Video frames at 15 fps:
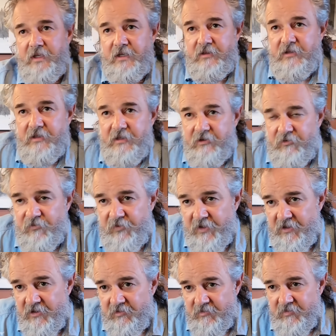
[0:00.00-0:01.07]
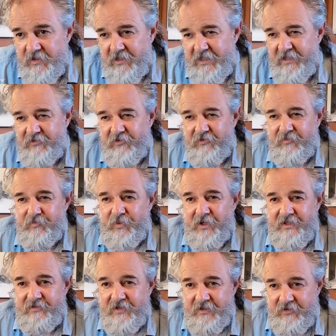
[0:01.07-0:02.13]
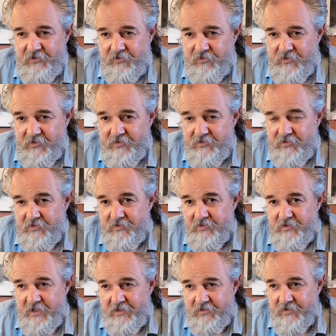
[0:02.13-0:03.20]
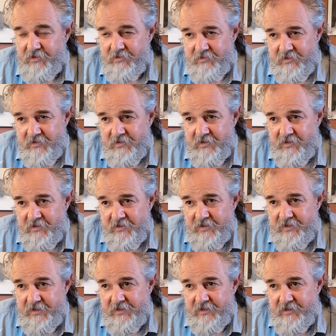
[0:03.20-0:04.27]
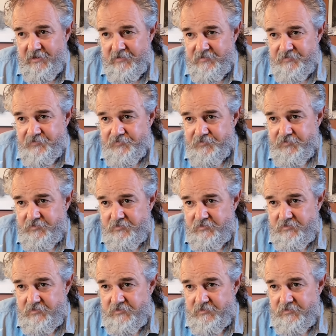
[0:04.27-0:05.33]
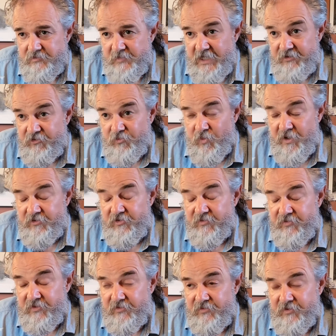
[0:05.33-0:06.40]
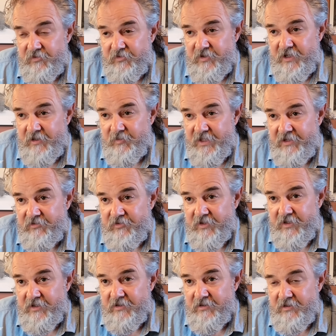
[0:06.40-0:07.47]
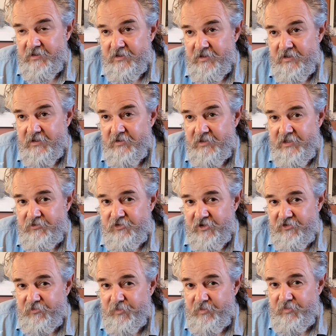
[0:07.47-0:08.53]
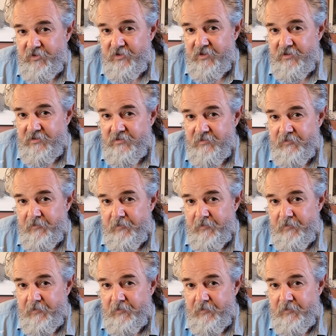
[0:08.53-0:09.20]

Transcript: he did this film, I guess it's probably 10 years old or older, I don't know. Um, I just watched it for the first time last night. Uh, the Adjustment Bureau.